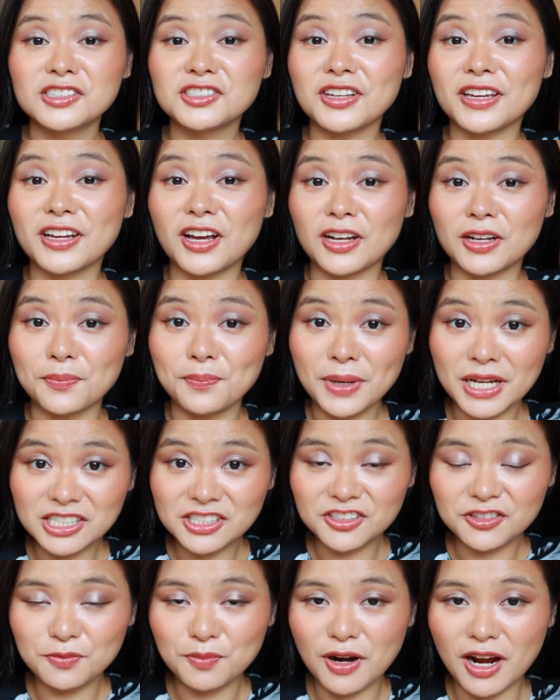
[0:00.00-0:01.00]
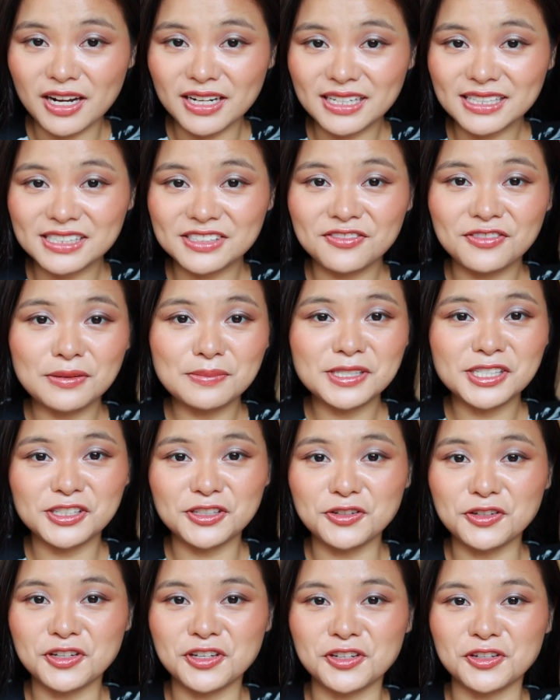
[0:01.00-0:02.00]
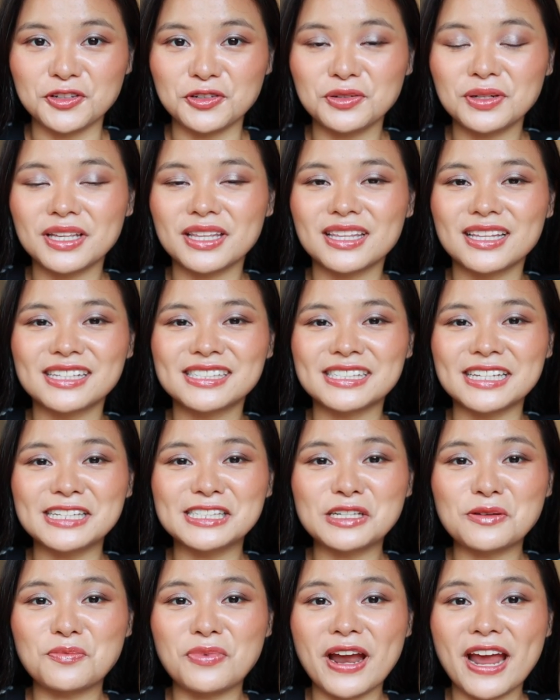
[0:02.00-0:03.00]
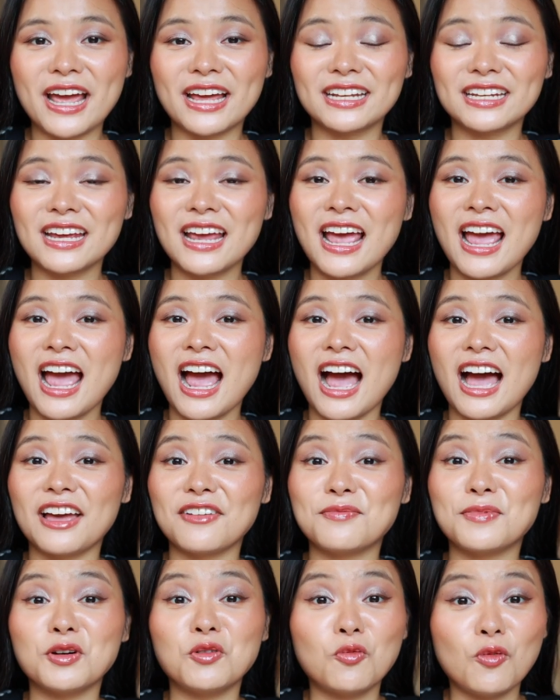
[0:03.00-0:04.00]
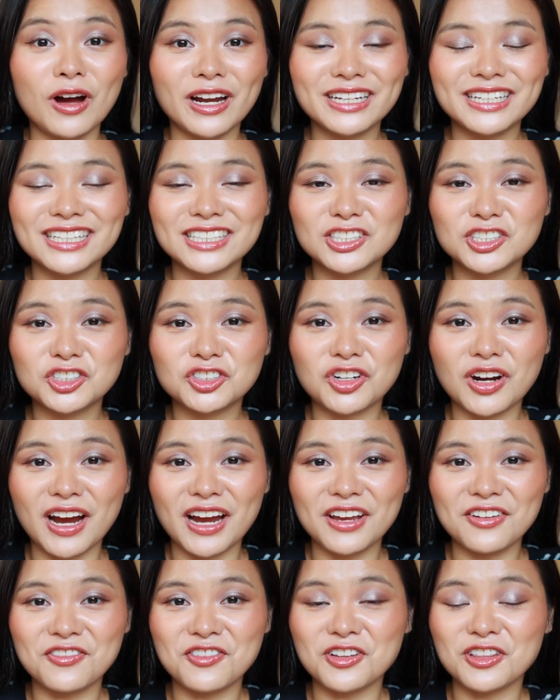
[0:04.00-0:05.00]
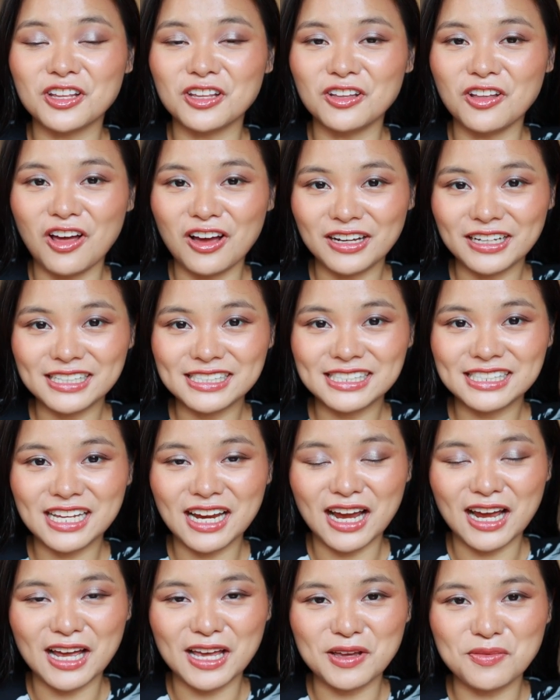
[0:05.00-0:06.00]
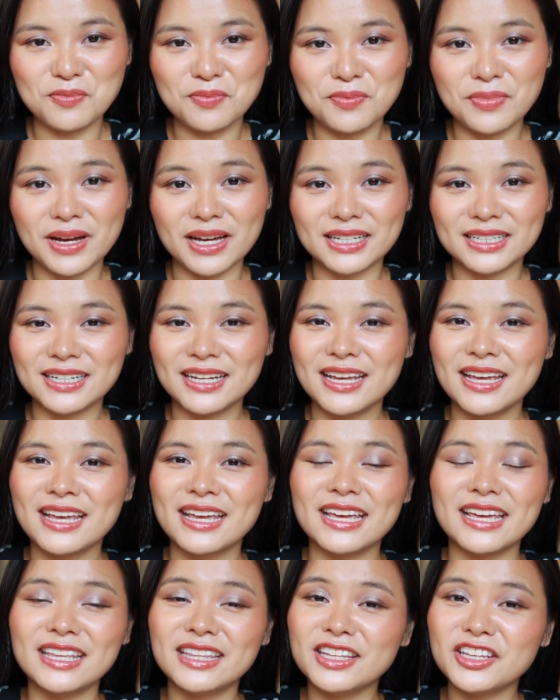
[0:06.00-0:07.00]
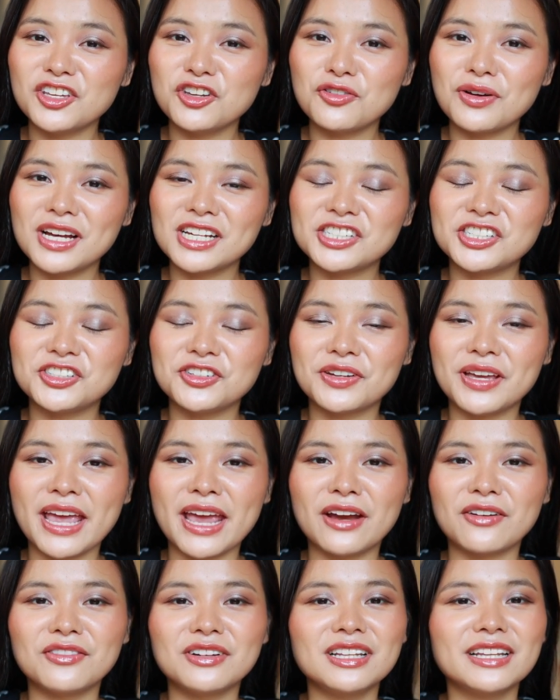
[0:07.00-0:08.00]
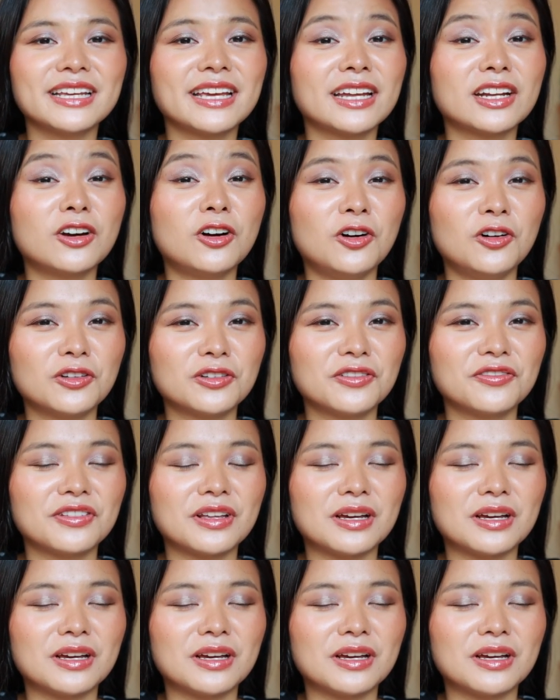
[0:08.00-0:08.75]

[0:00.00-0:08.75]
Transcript: So I got a bunch of products from Suqqu. This is a brand I've been wanting to try for the longest time, but in the US, you can't really get a hold of